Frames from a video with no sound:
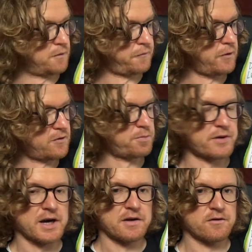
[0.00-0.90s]
first
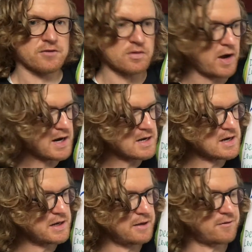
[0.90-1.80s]
practice directly
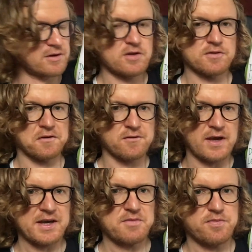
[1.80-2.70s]
leads into the
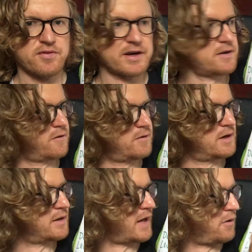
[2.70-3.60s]
second practice that
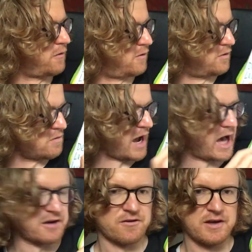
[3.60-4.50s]
allows you to
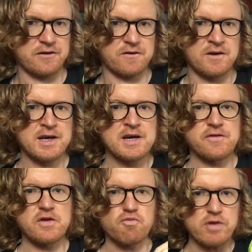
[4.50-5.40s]
access
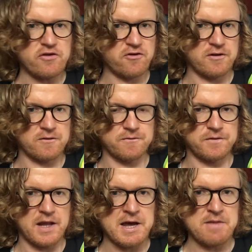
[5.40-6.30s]
the richness
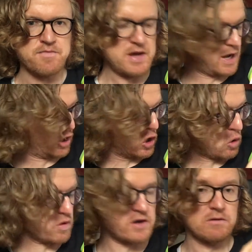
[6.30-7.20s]
of life and
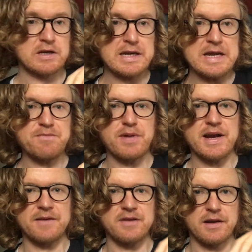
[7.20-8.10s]
go into deep
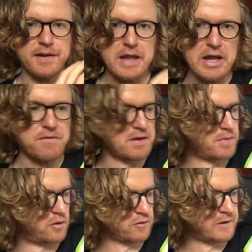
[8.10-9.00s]
level living
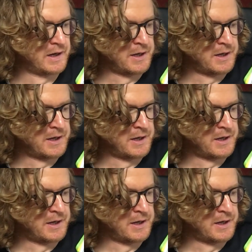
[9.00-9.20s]
mode.